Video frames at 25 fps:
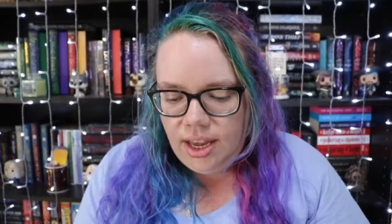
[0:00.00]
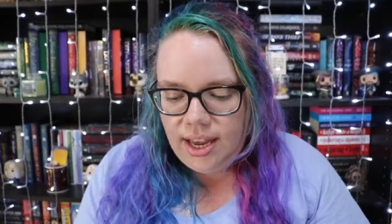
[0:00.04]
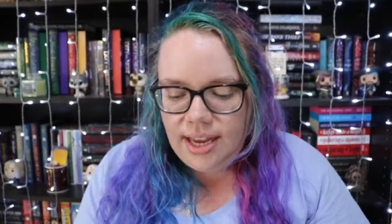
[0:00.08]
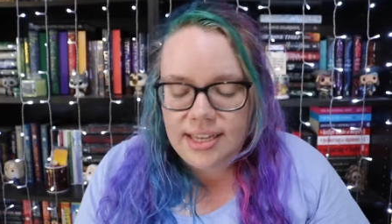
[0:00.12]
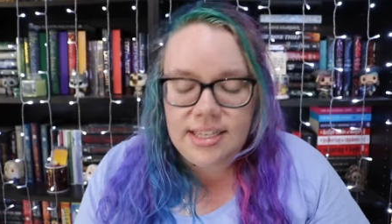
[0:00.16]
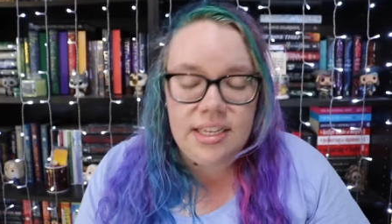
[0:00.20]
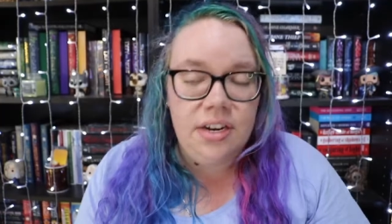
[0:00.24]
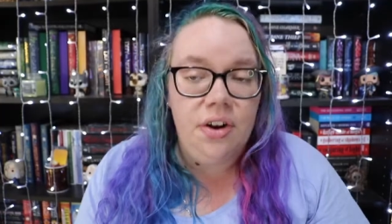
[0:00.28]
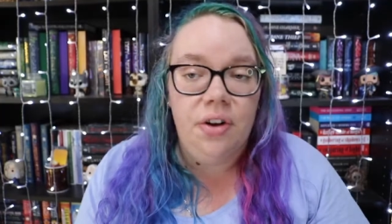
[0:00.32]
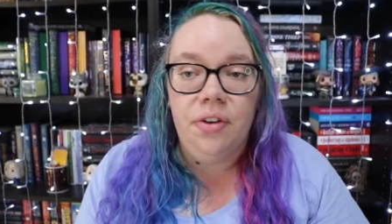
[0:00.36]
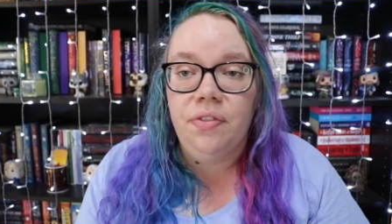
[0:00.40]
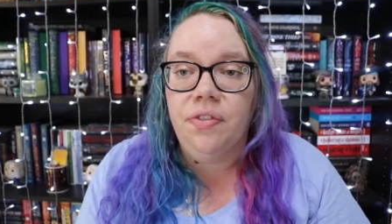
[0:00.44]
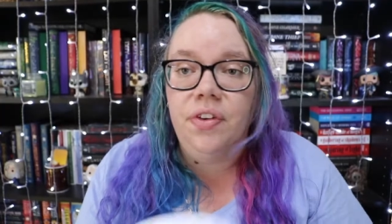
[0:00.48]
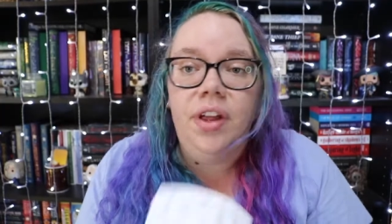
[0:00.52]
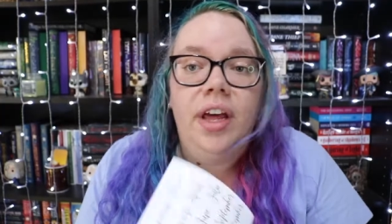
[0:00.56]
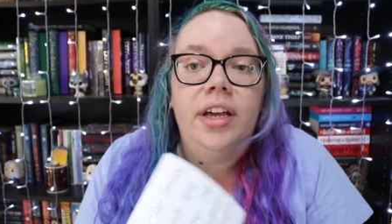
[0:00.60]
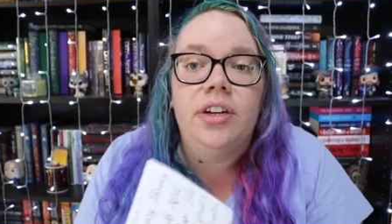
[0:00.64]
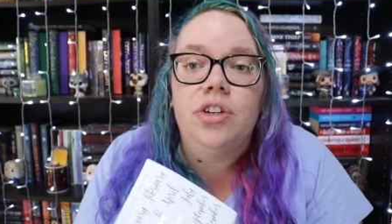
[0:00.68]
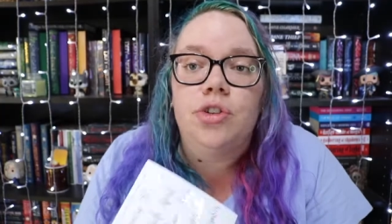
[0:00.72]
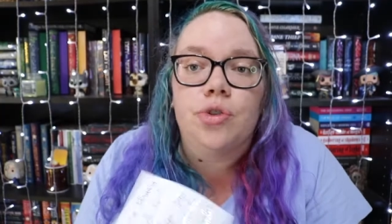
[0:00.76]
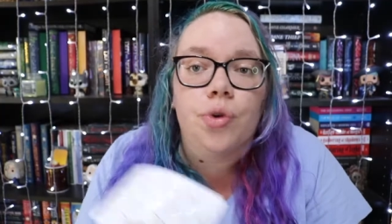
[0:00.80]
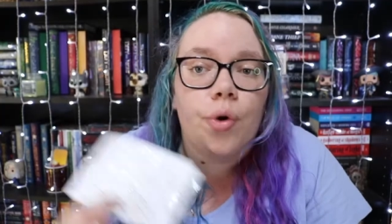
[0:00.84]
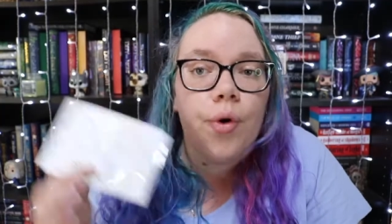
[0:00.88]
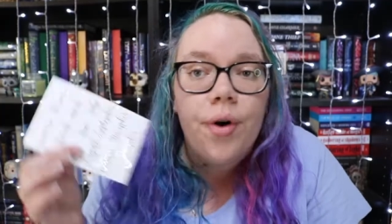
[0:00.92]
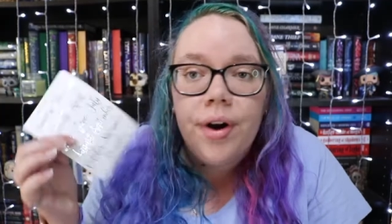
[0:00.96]
case I don't feel
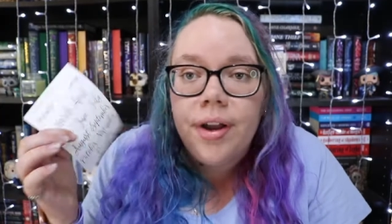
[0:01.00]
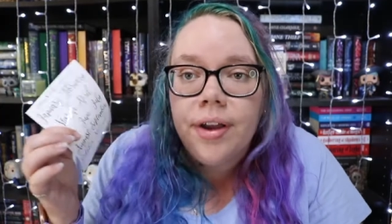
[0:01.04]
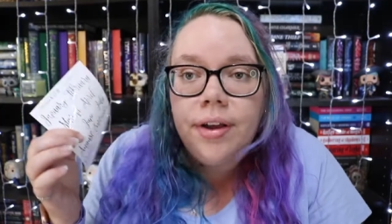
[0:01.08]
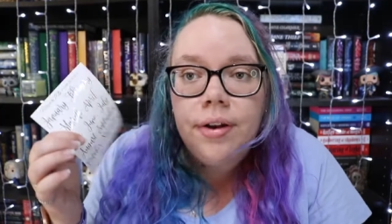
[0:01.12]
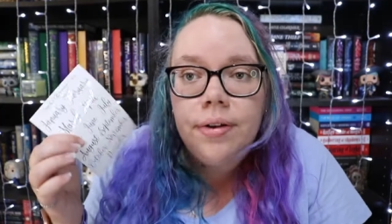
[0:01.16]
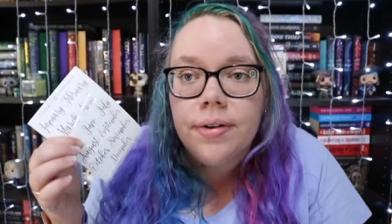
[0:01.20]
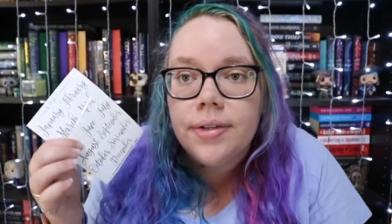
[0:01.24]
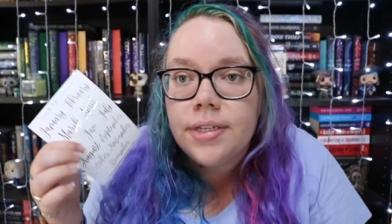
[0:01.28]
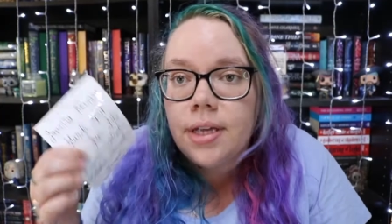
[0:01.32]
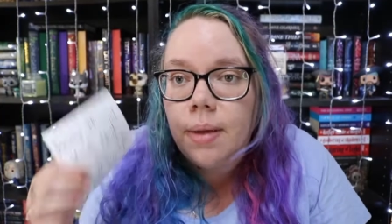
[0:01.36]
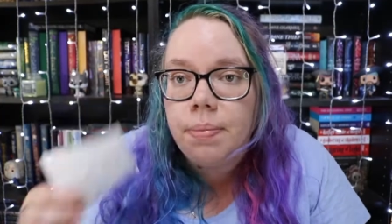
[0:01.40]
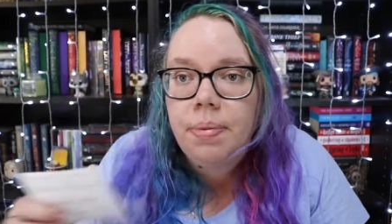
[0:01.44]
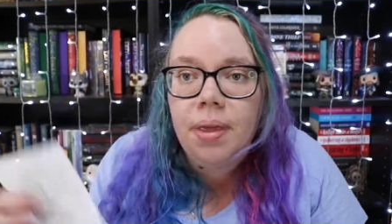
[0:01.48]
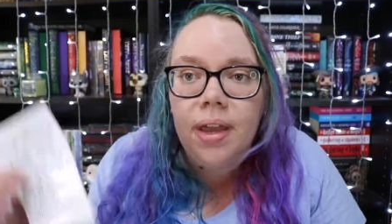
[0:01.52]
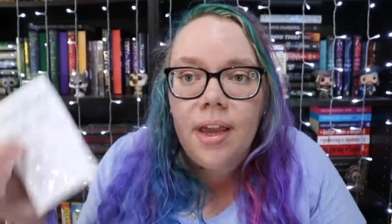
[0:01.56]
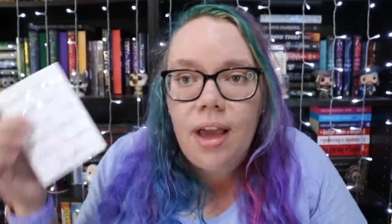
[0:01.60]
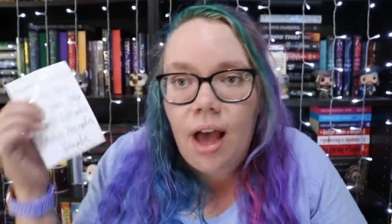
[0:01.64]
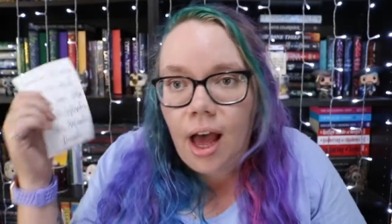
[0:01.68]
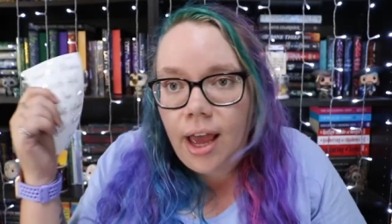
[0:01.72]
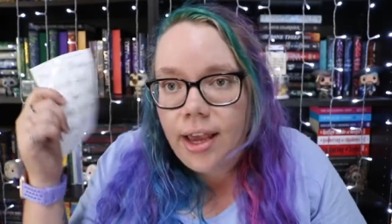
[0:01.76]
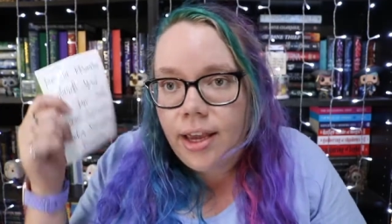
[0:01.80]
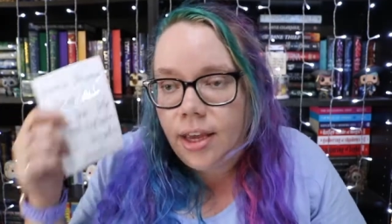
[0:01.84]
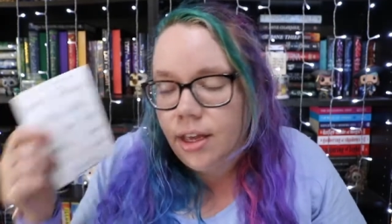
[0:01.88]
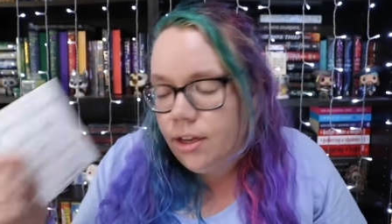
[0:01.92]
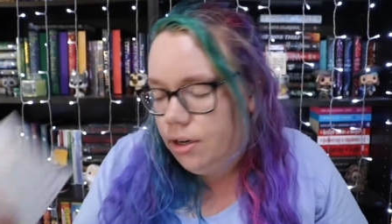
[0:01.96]
like drawing it or something,
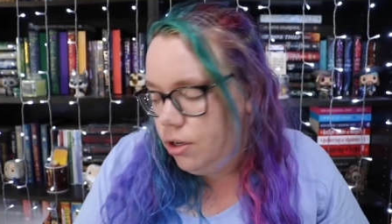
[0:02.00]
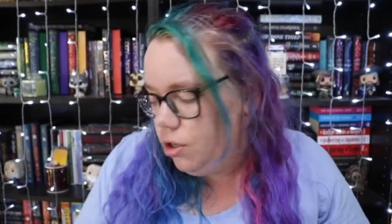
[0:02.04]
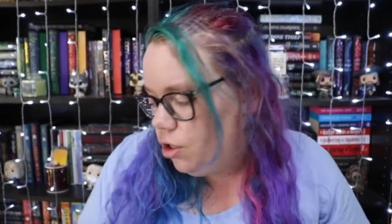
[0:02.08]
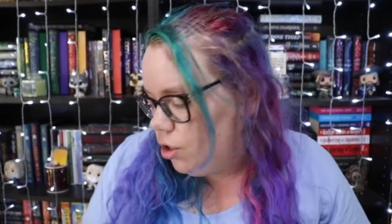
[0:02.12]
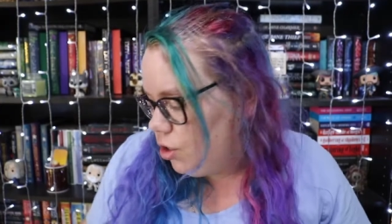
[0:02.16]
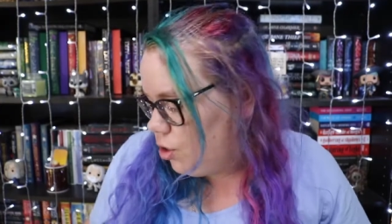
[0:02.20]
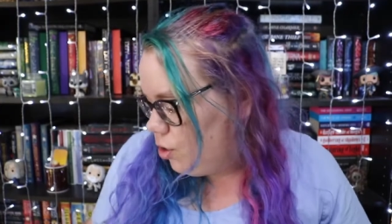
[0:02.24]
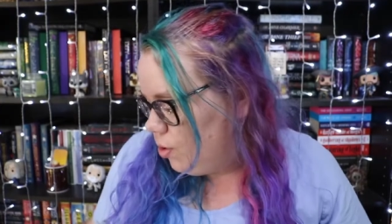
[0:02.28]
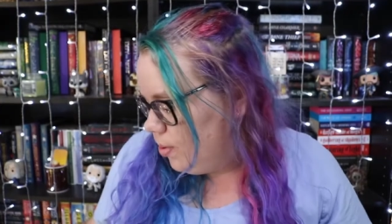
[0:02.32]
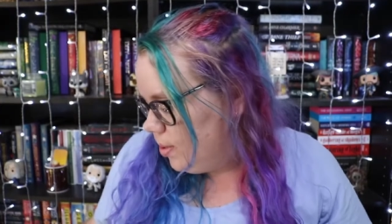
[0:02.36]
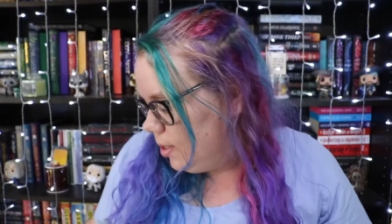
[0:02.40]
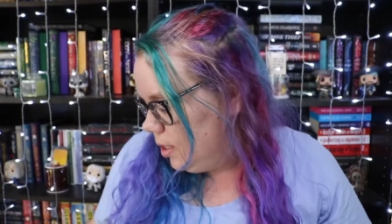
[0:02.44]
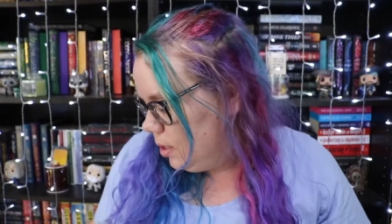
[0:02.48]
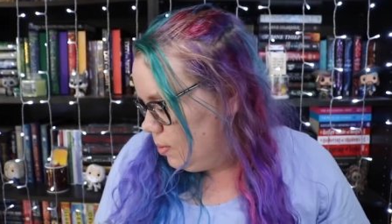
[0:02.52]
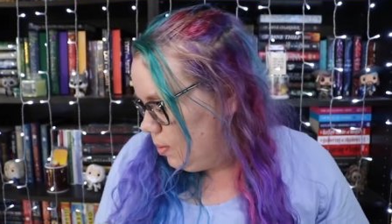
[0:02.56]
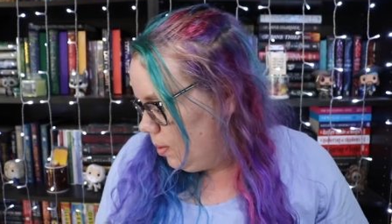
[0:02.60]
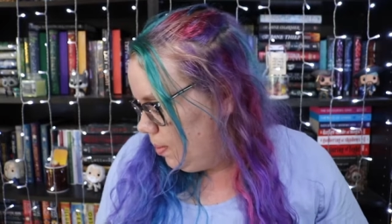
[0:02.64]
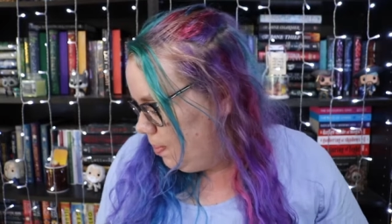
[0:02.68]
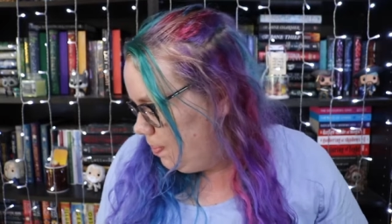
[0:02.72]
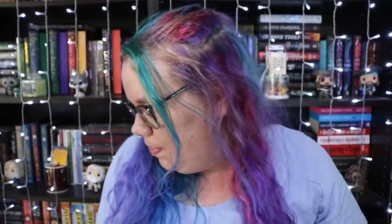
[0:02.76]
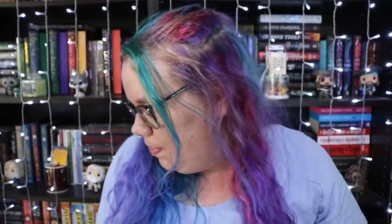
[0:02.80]
I can just use this one.